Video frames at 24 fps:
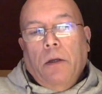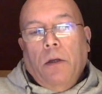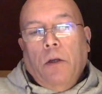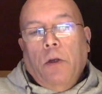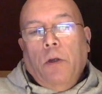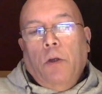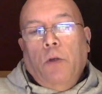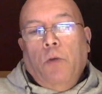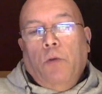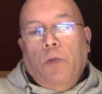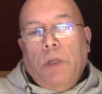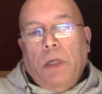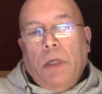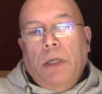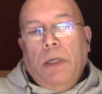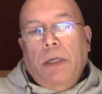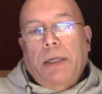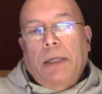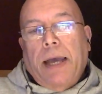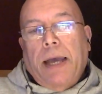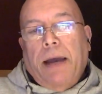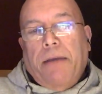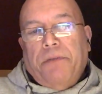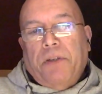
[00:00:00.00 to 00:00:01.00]
you didn't
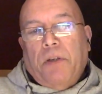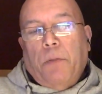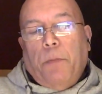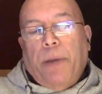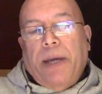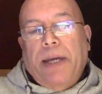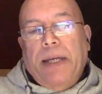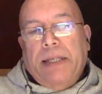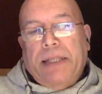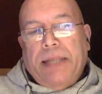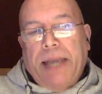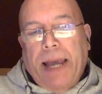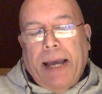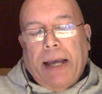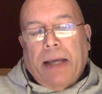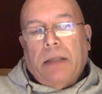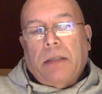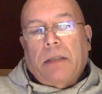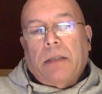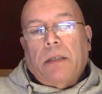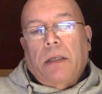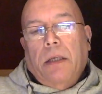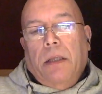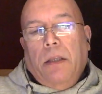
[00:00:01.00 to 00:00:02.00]
have to pay
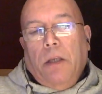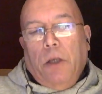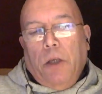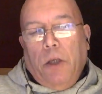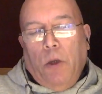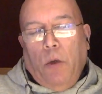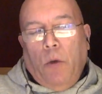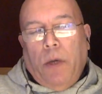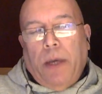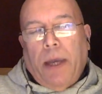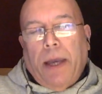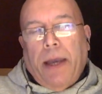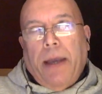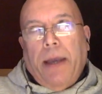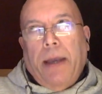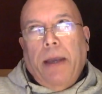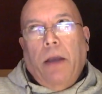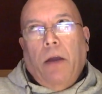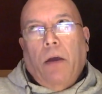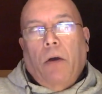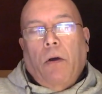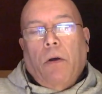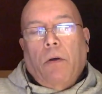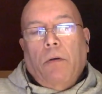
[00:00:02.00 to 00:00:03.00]
tax in the
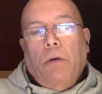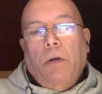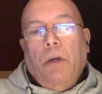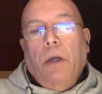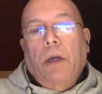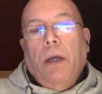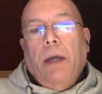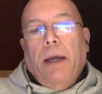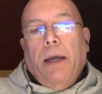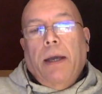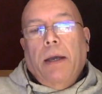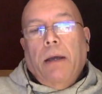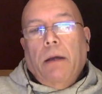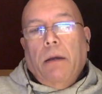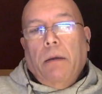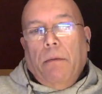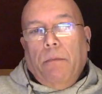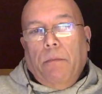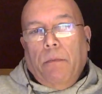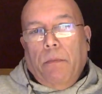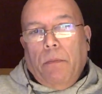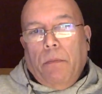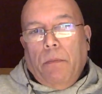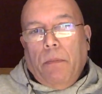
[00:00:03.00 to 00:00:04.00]
UK on
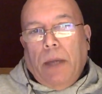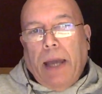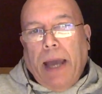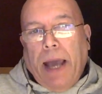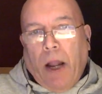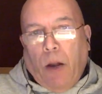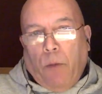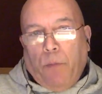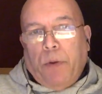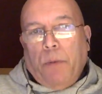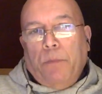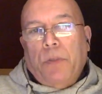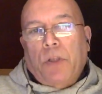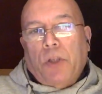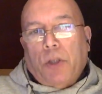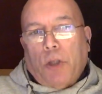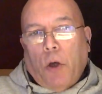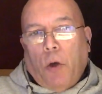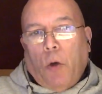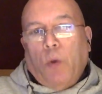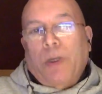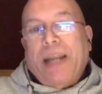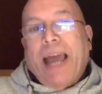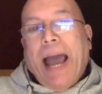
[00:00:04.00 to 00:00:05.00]
albums
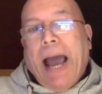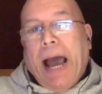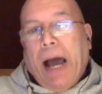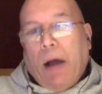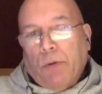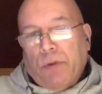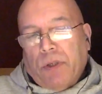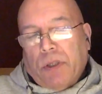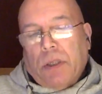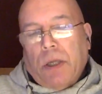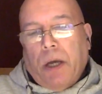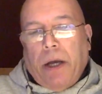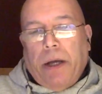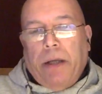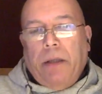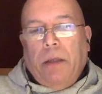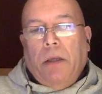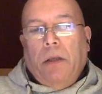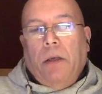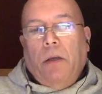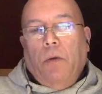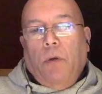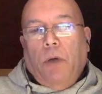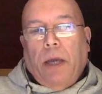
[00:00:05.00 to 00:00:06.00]
sold outside
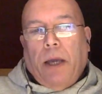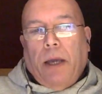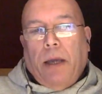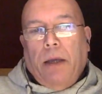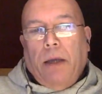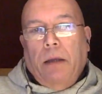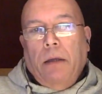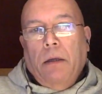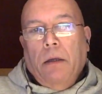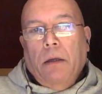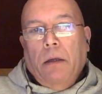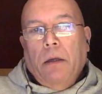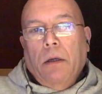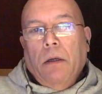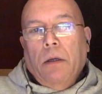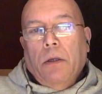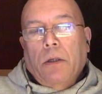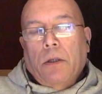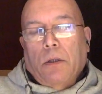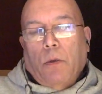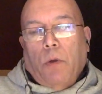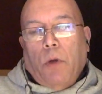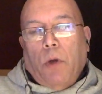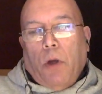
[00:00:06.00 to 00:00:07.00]
the UK.
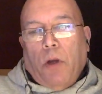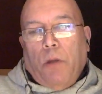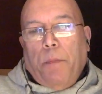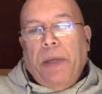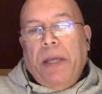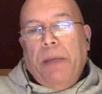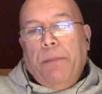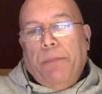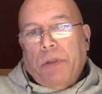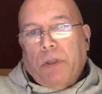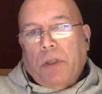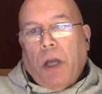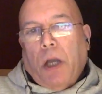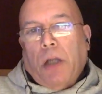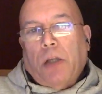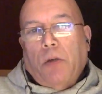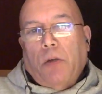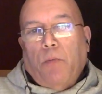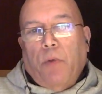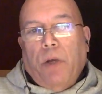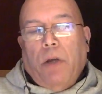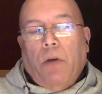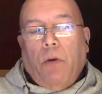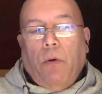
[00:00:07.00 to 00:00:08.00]
So a lot of people
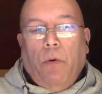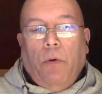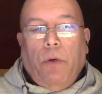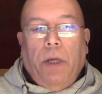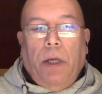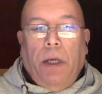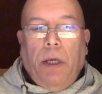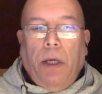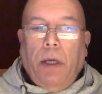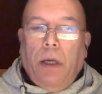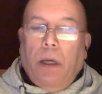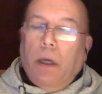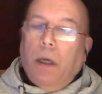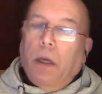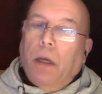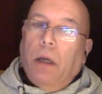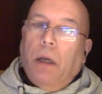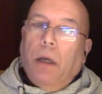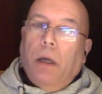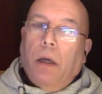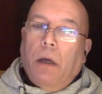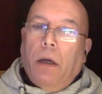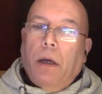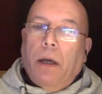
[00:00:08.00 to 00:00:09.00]
started recording uh,
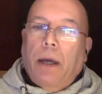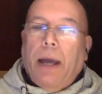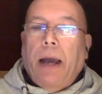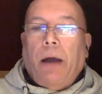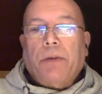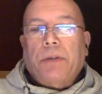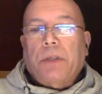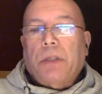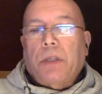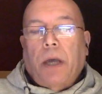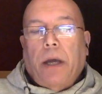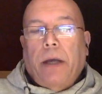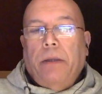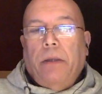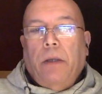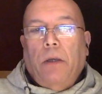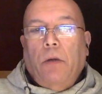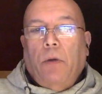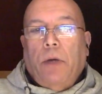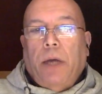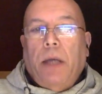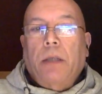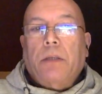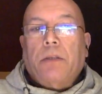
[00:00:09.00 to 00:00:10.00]
uh outside the
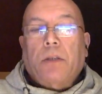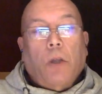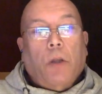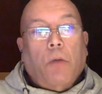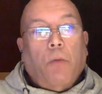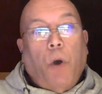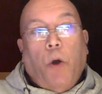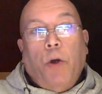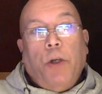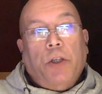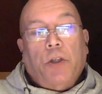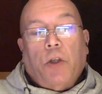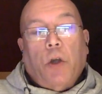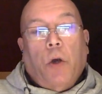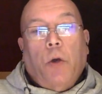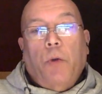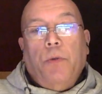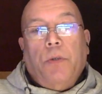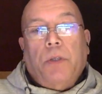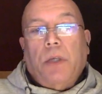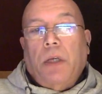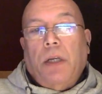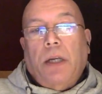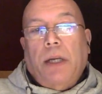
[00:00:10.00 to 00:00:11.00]
UK. So the Rolling
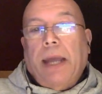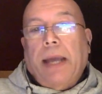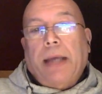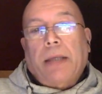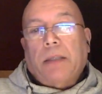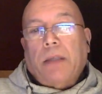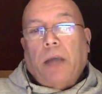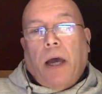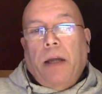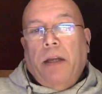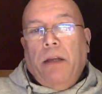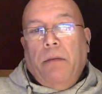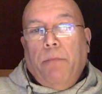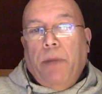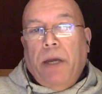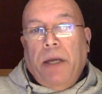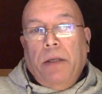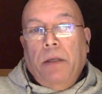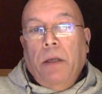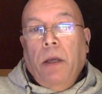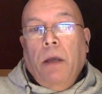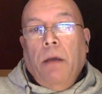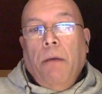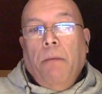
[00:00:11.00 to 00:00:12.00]
Stones, they did Exile in Main,
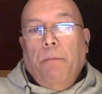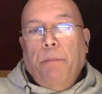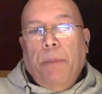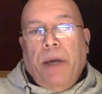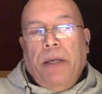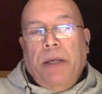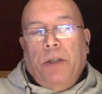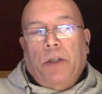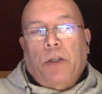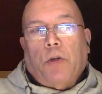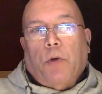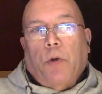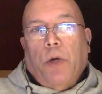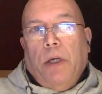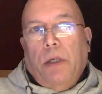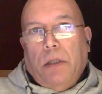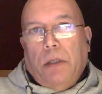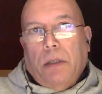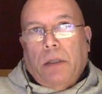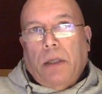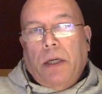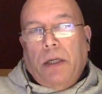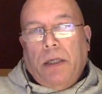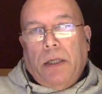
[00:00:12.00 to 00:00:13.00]
Main Street.
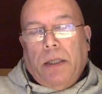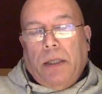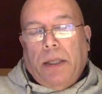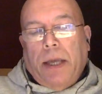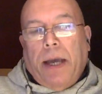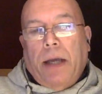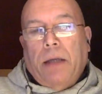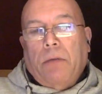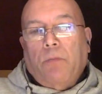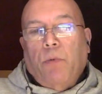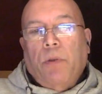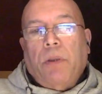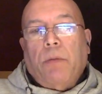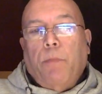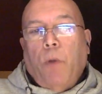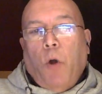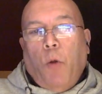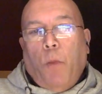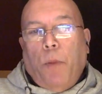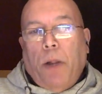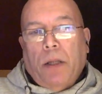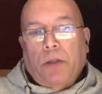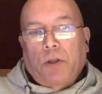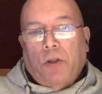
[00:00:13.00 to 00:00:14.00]
They did that with the
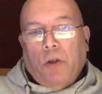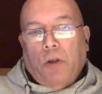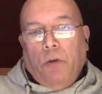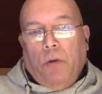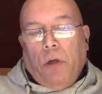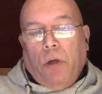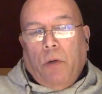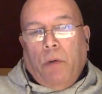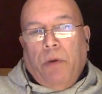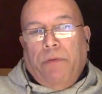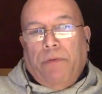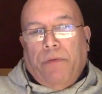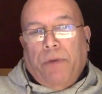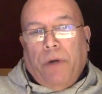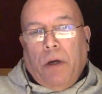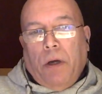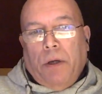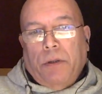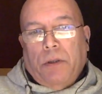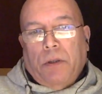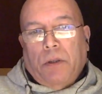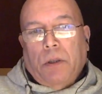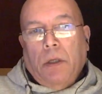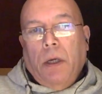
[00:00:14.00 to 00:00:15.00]
Mobile Studio in
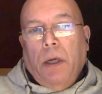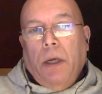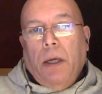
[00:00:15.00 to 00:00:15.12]
France.